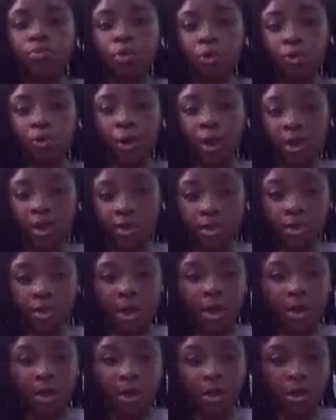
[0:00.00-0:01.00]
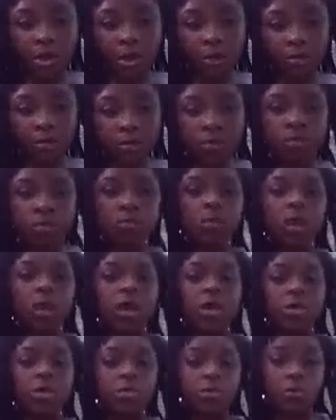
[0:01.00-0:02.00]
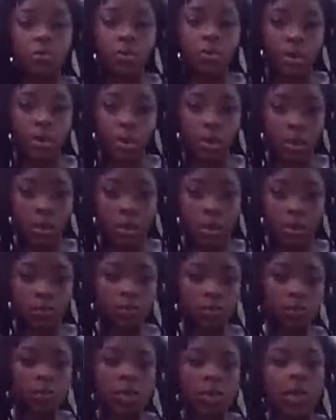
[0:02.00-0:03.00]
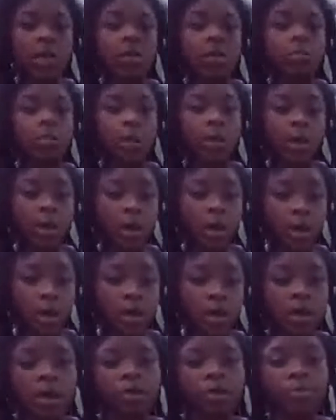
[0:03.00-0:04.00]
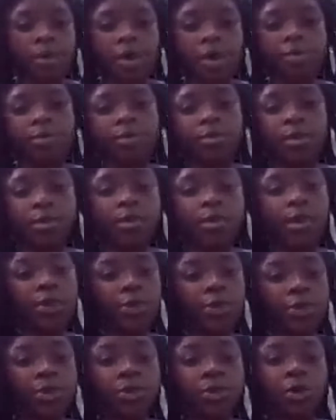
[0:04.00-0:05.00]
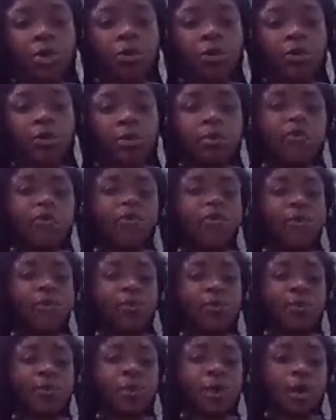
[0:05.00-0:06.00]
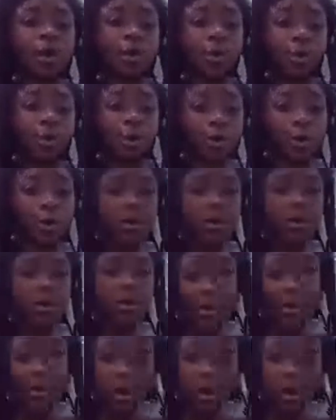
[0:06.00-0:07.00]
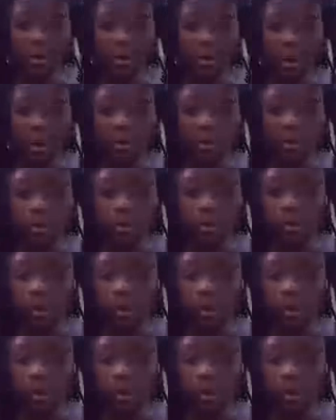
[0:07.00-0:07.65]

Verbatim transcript: create a strategy and a routine and a plan and be able to take these herbs from 30 to 90 days,